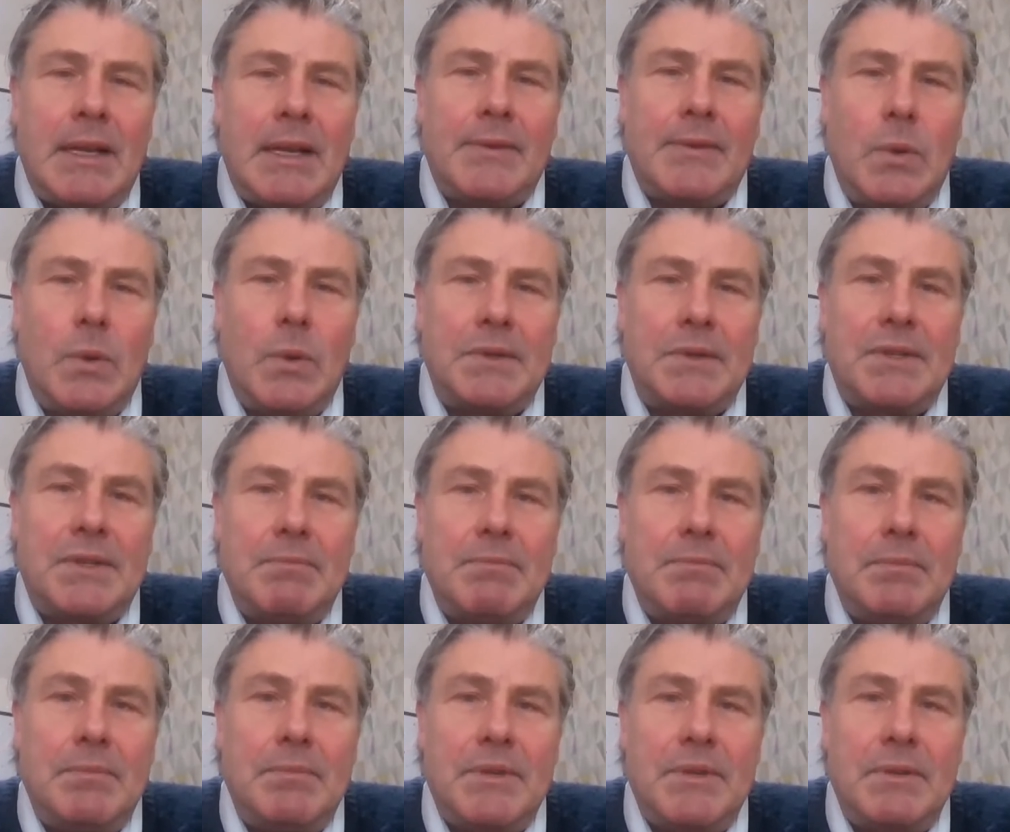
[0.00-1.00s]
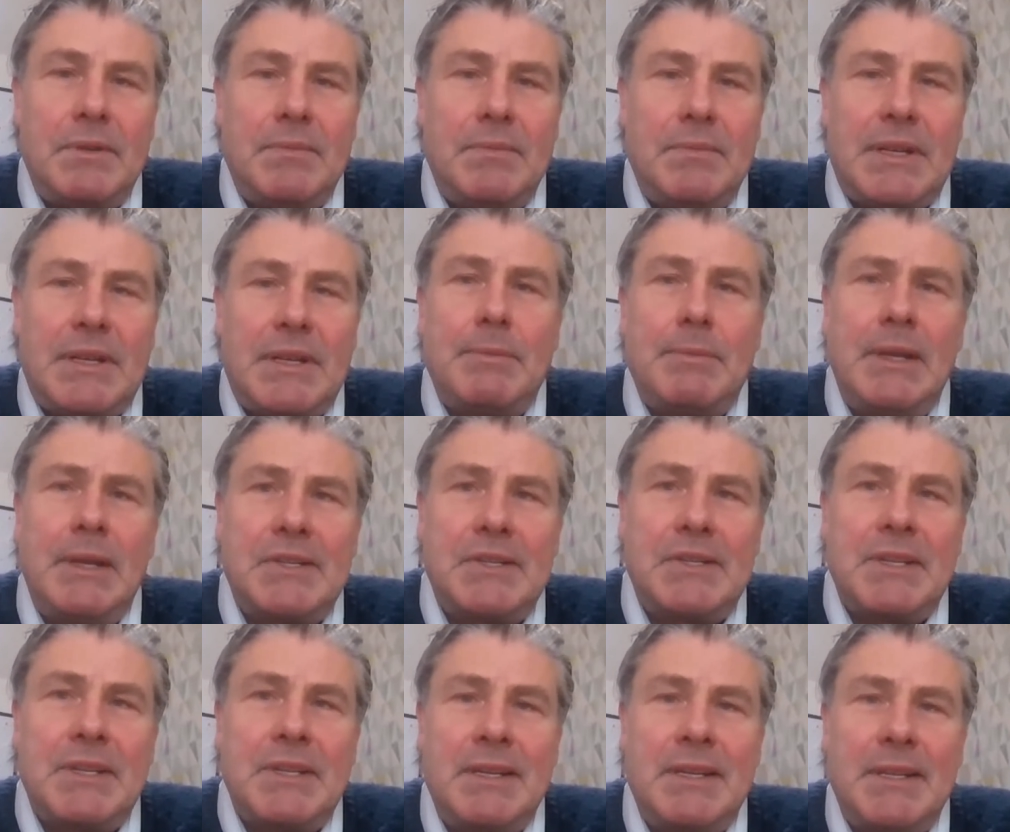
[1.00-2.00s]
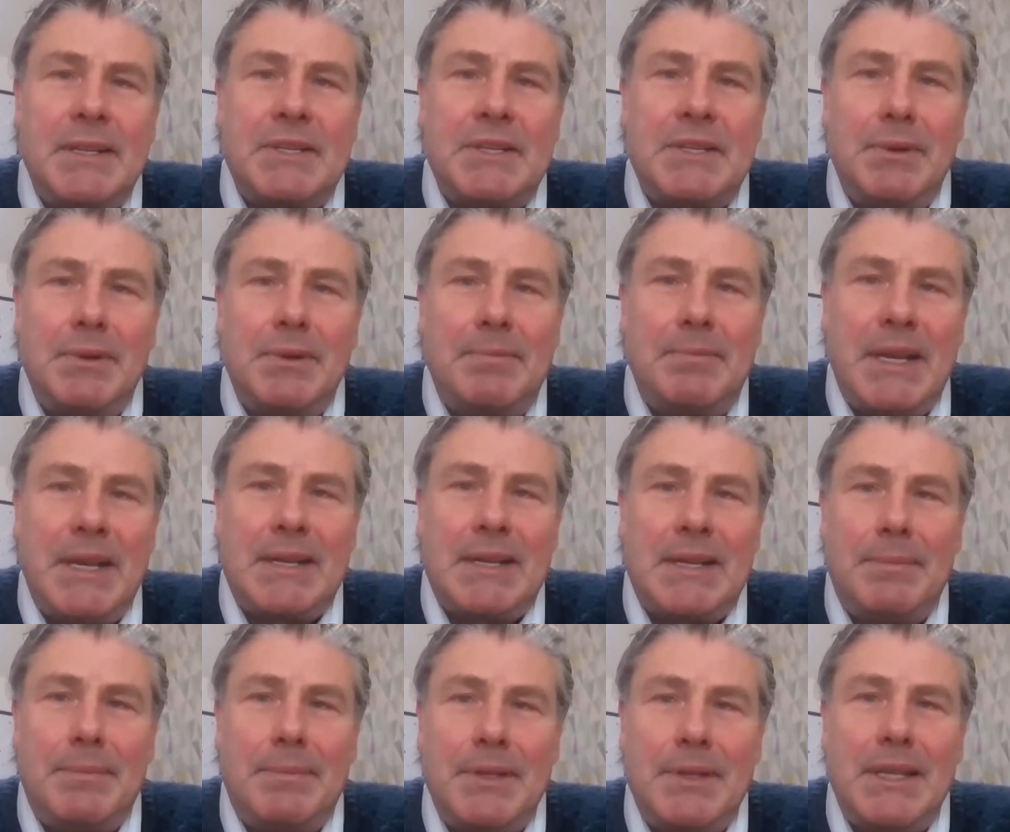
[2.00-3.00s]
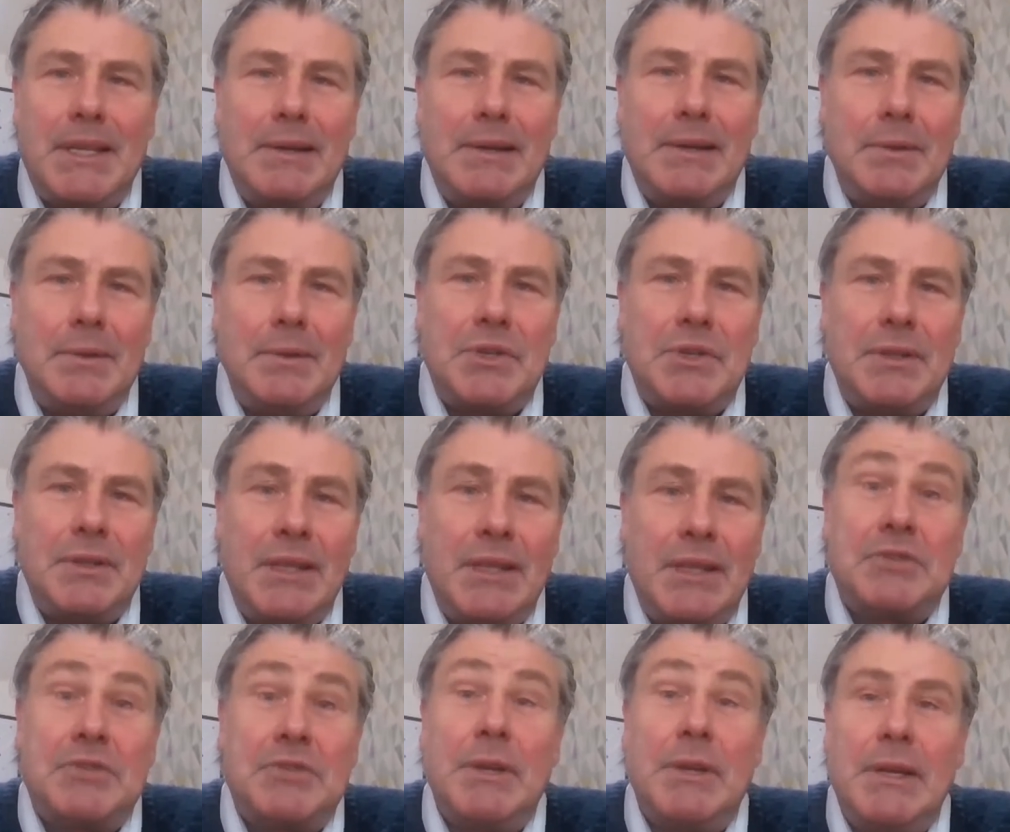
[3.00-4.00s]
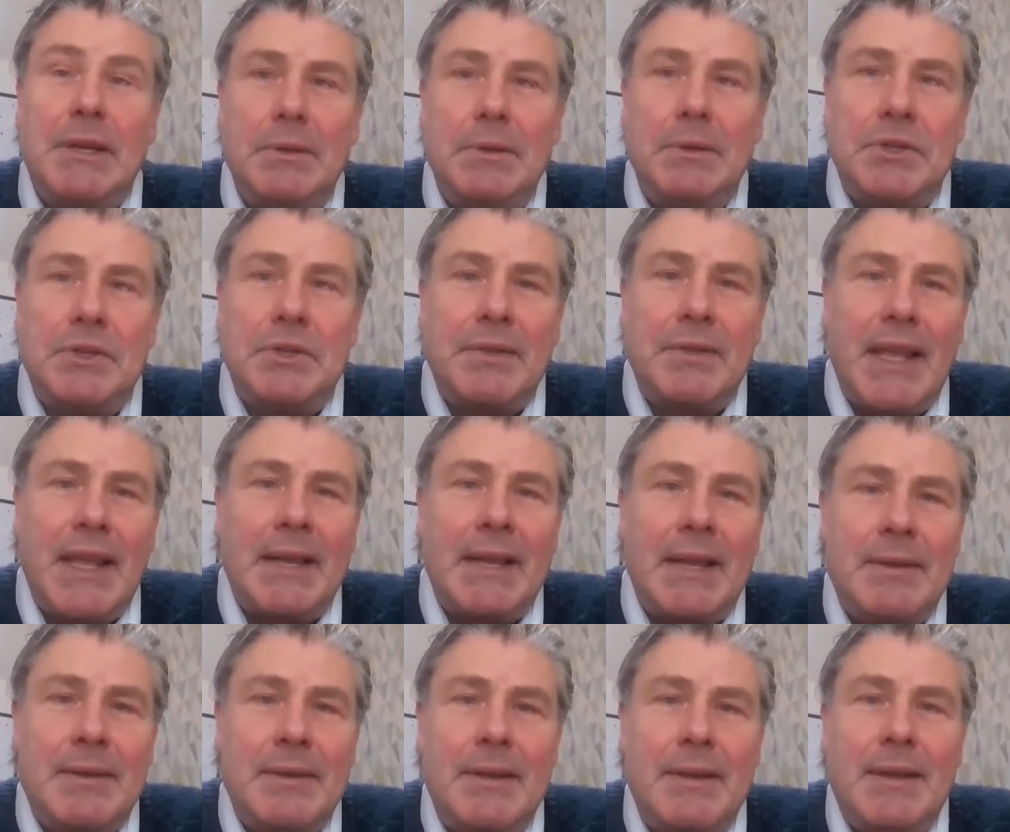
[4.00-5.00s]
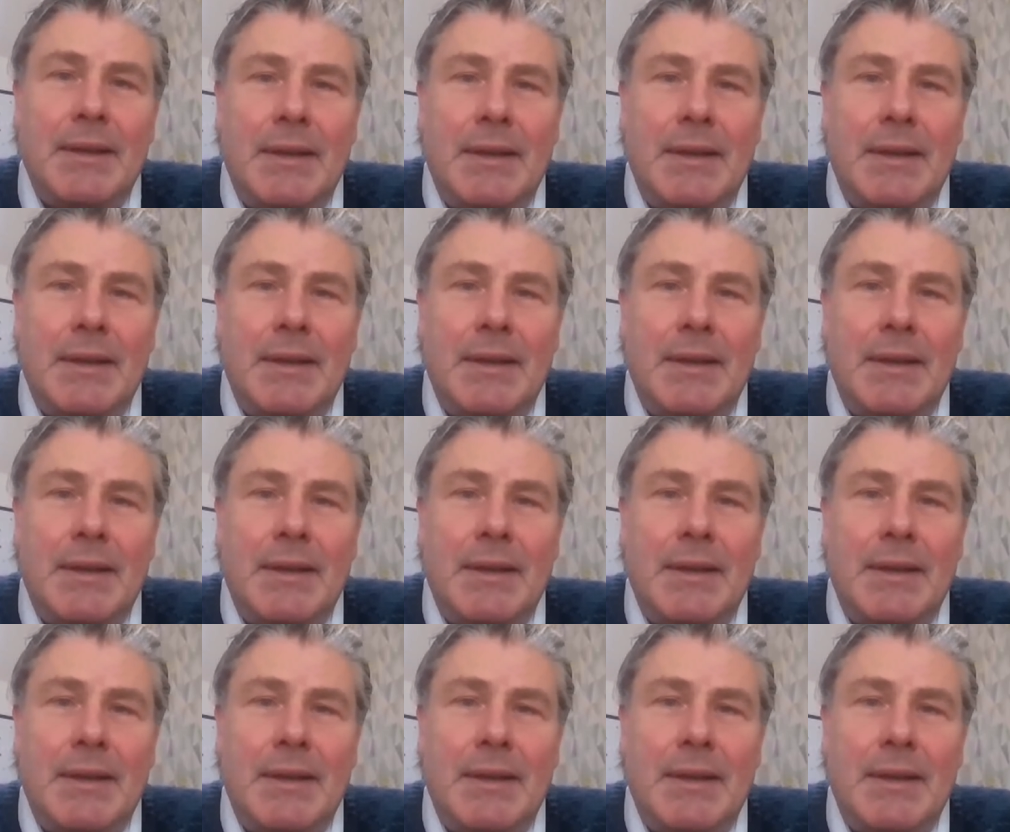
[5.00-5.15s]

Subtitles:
Now, of course, some of you listening to this will have picked up on the literary allusion there.